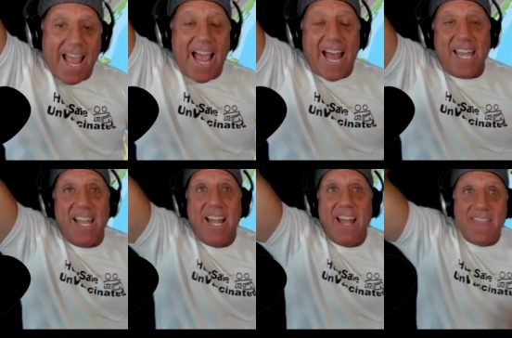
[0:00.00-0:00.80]

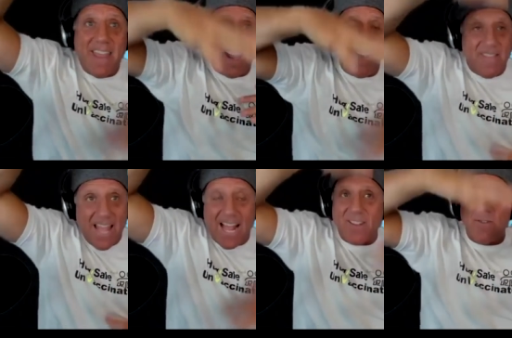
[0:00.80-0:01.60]
And
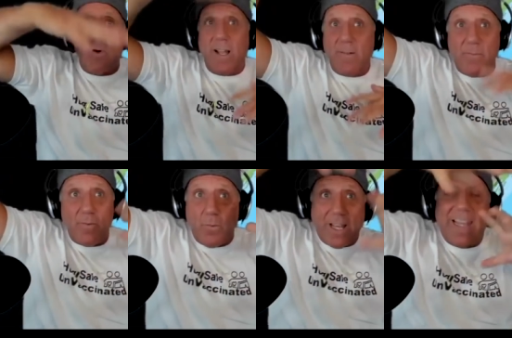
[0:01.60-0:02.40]
that's what
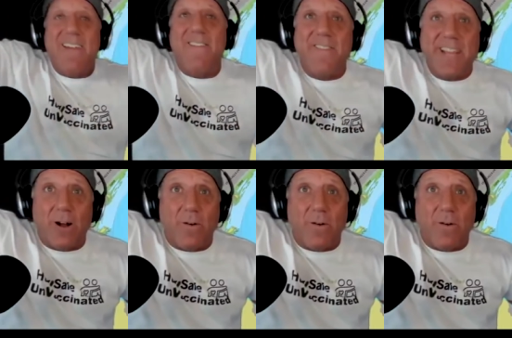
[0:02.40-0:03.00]
we live,